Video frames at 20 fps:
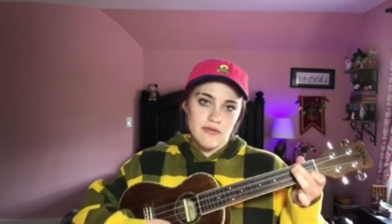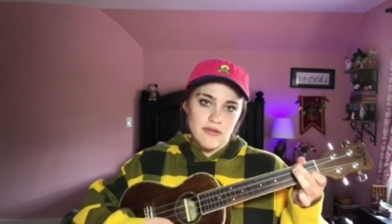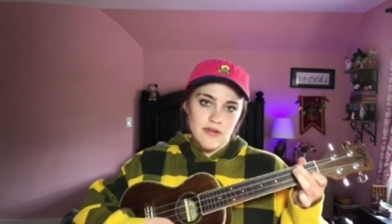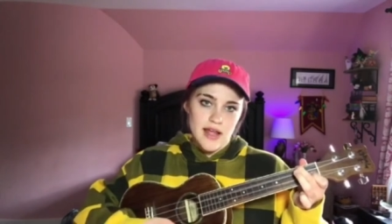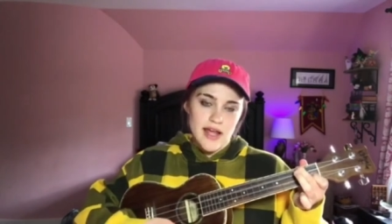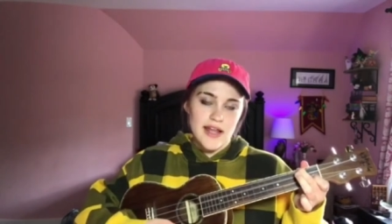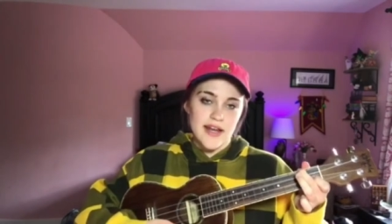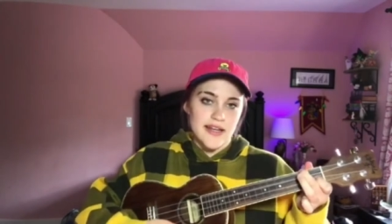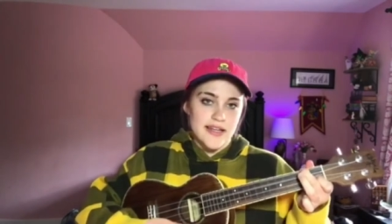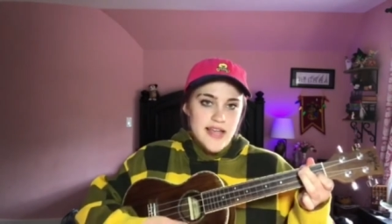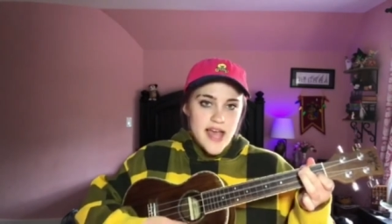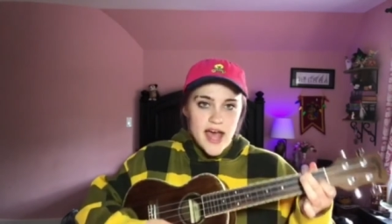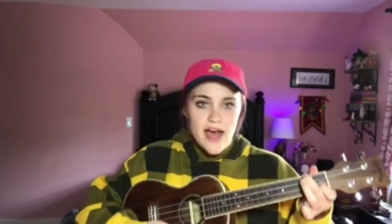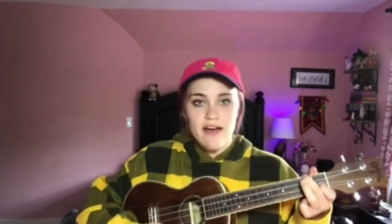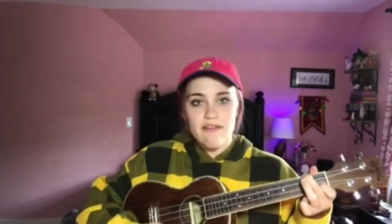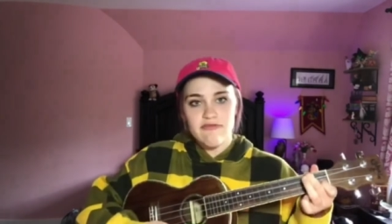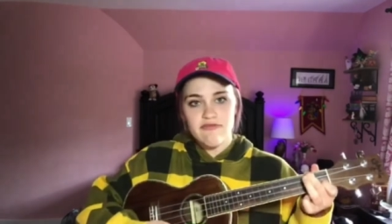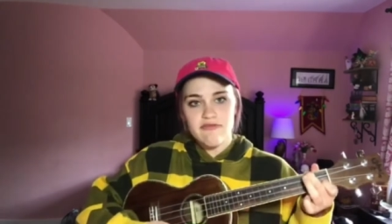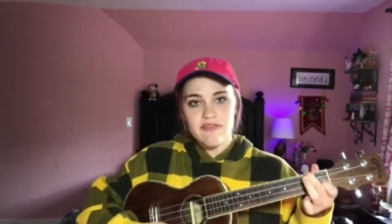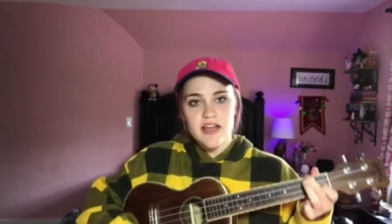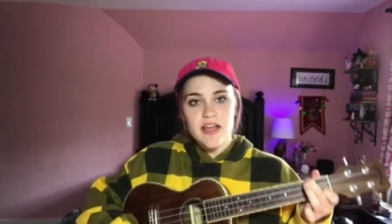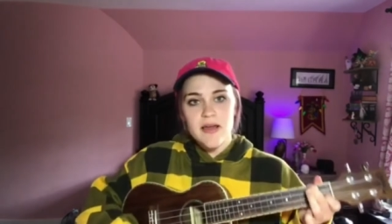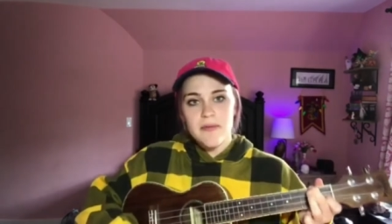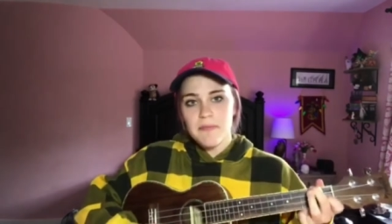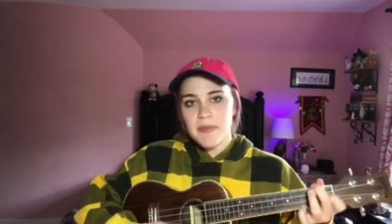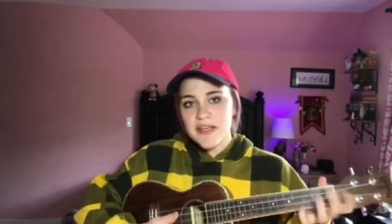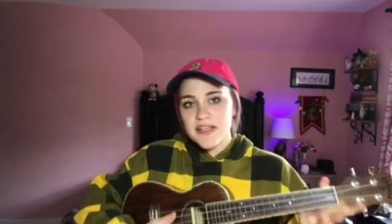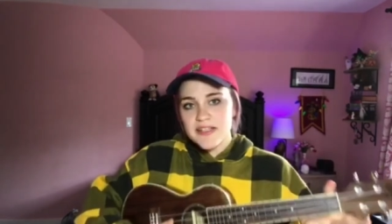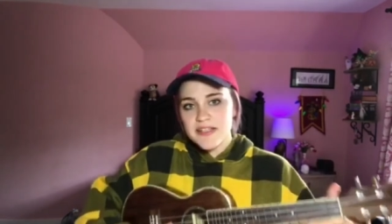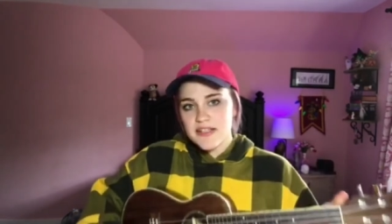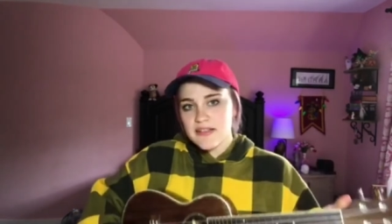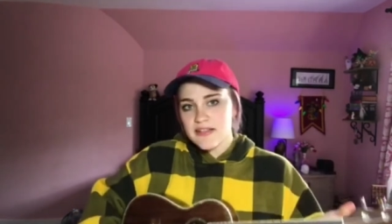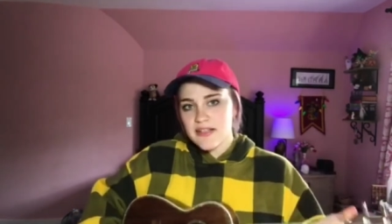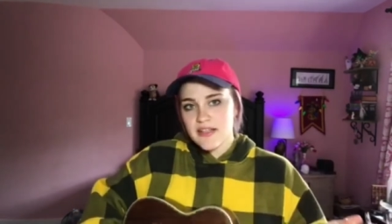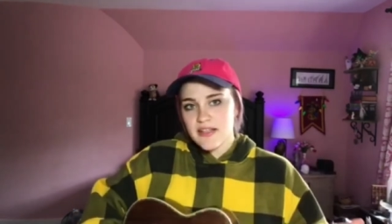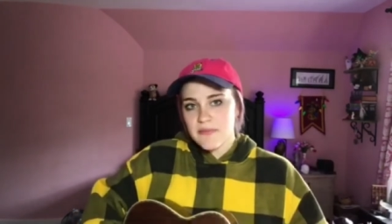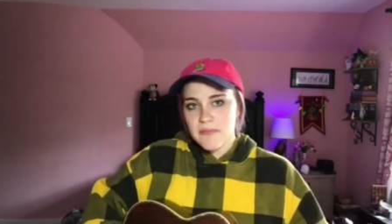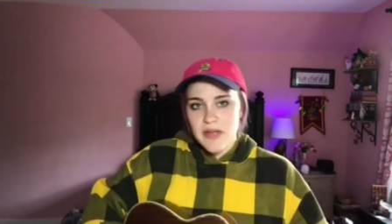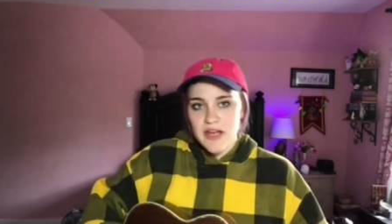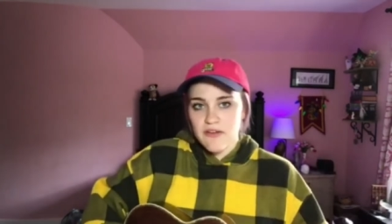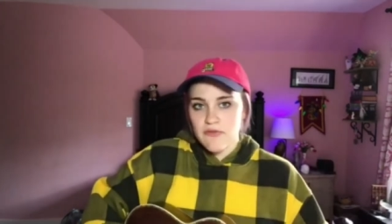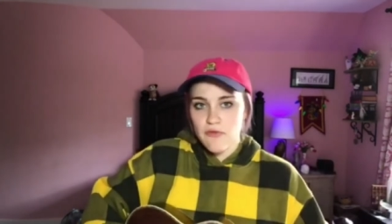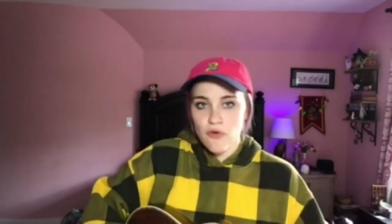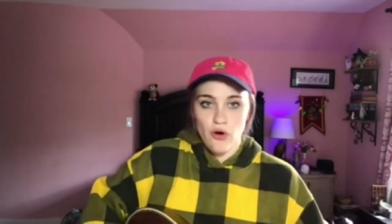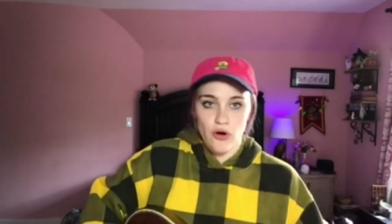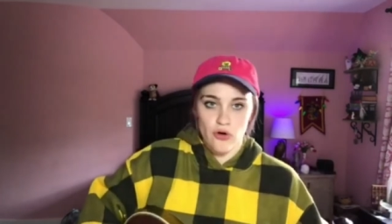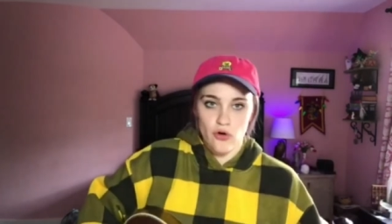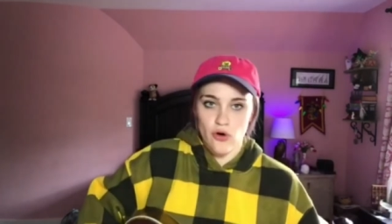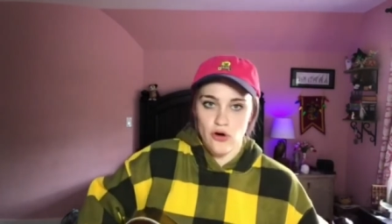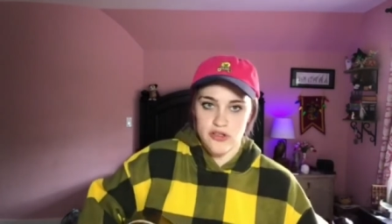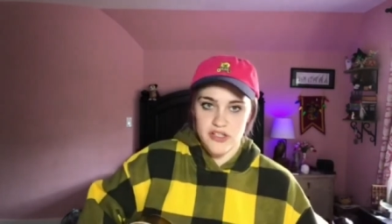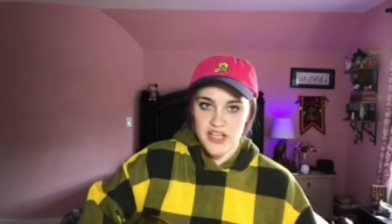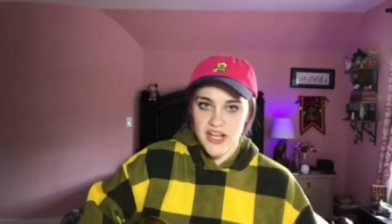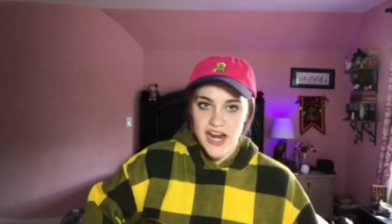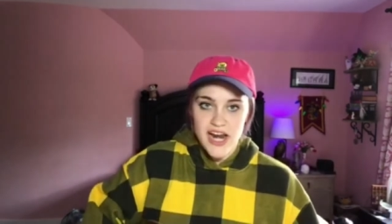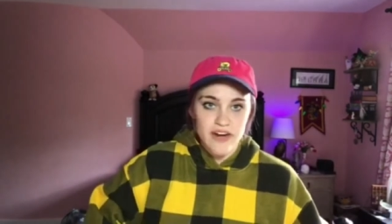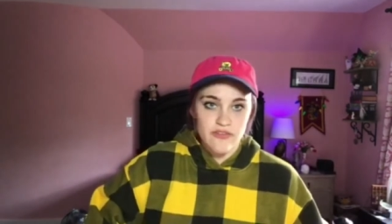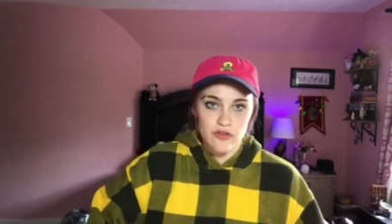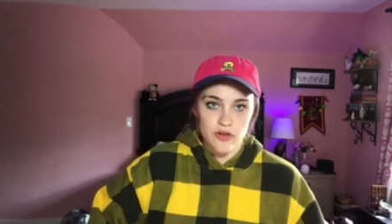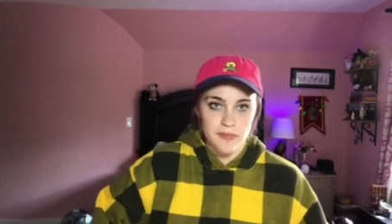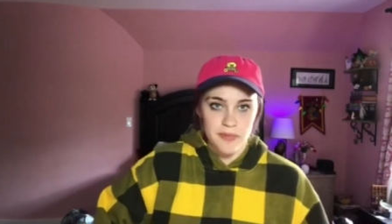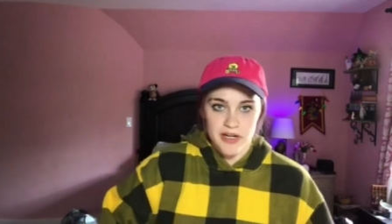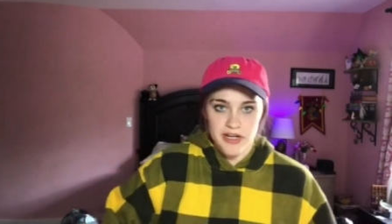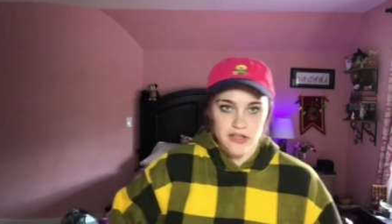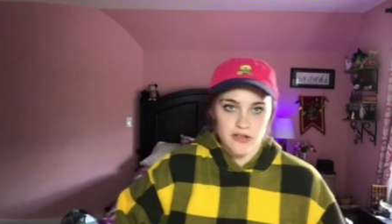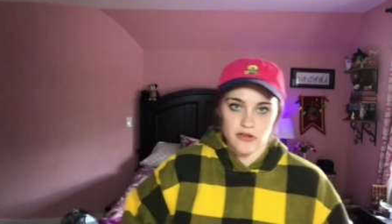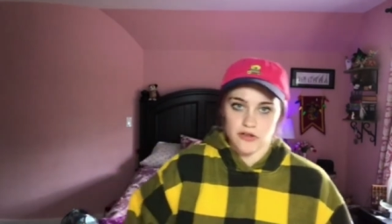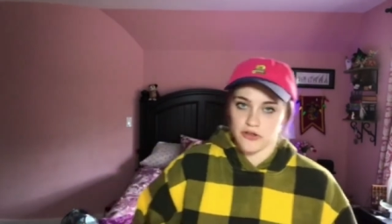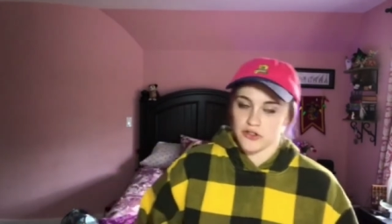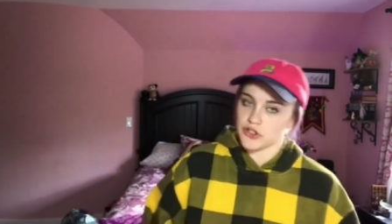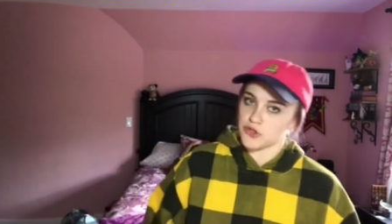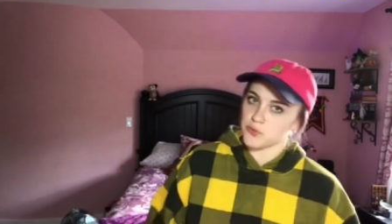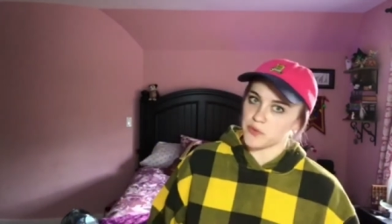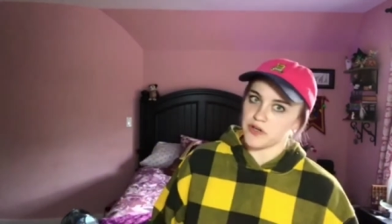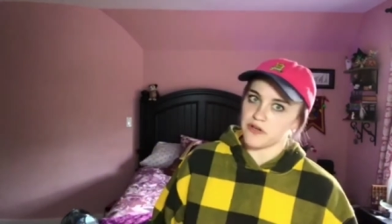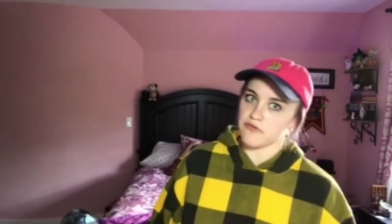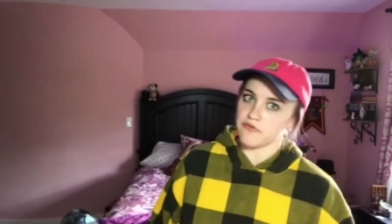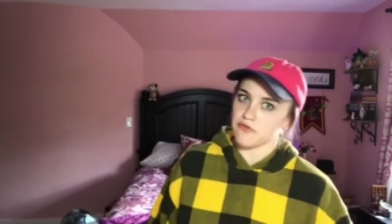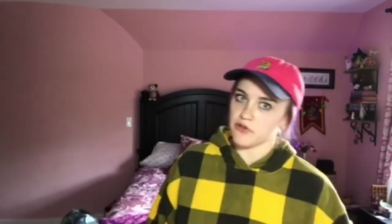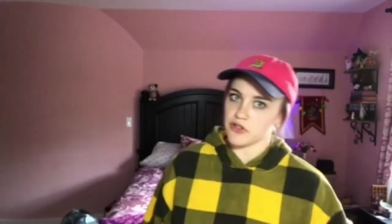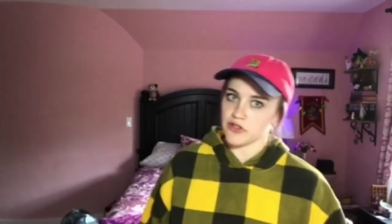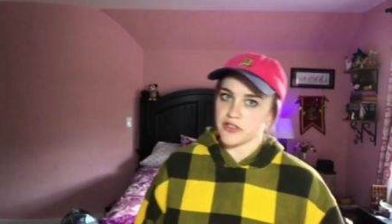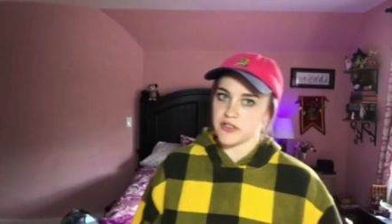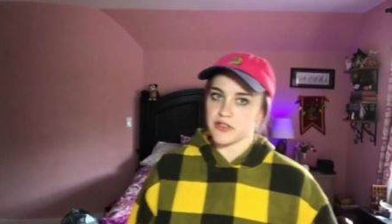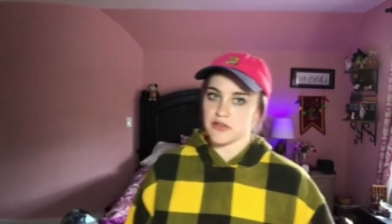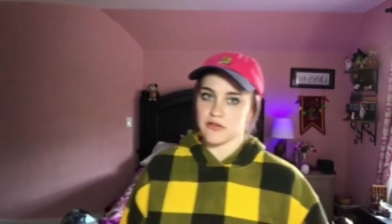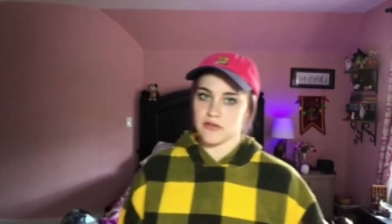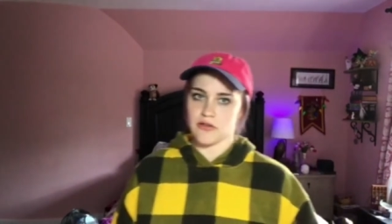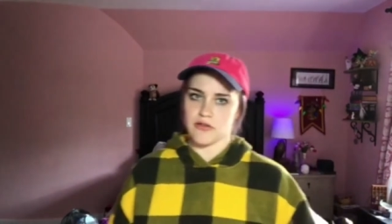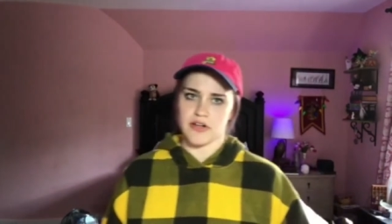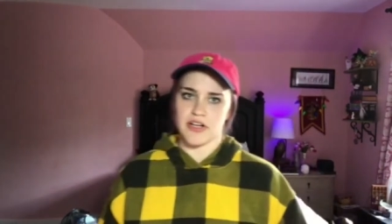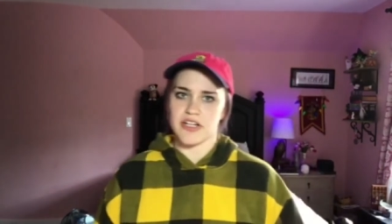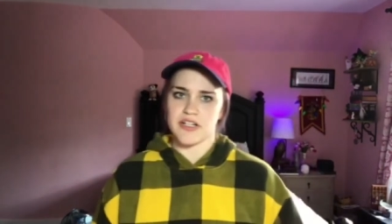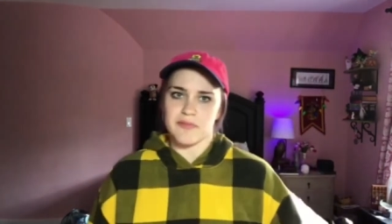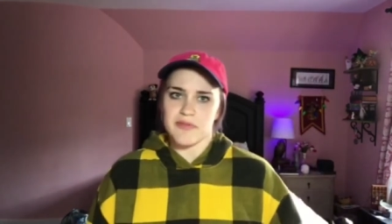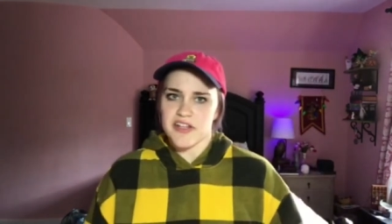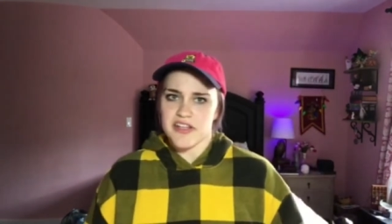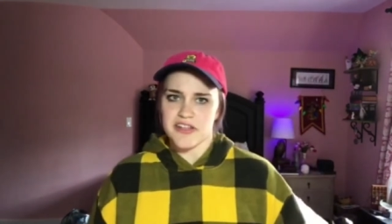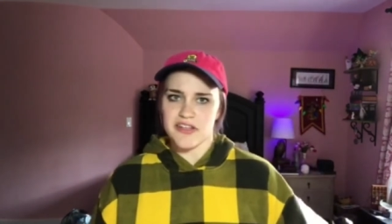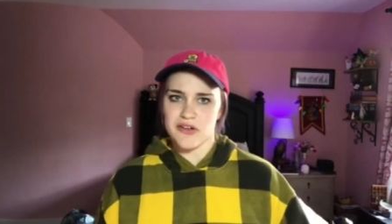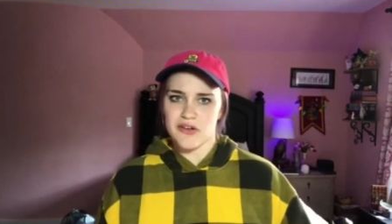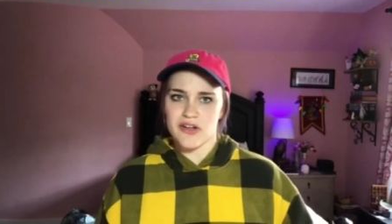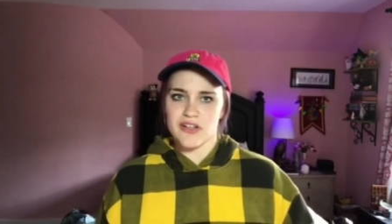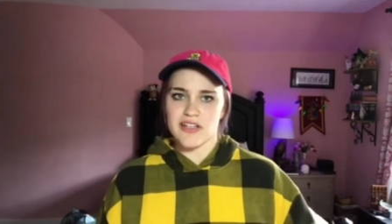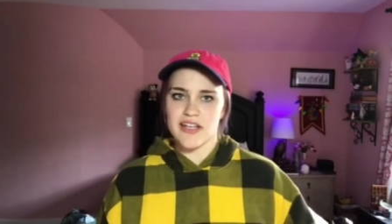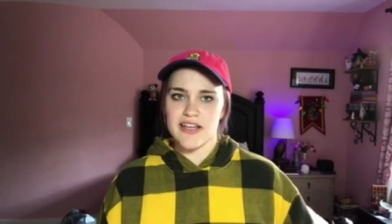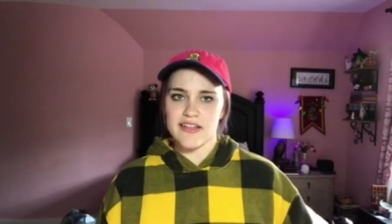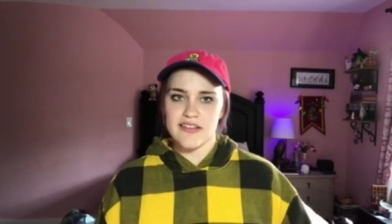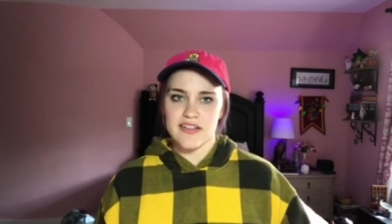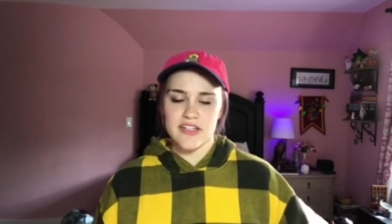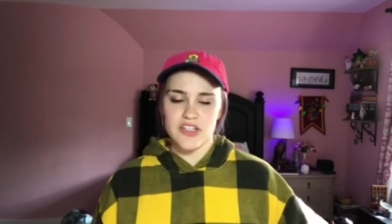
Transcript: and F. Basically the main 4 chords that everybody learns when first learning to play the ukulele,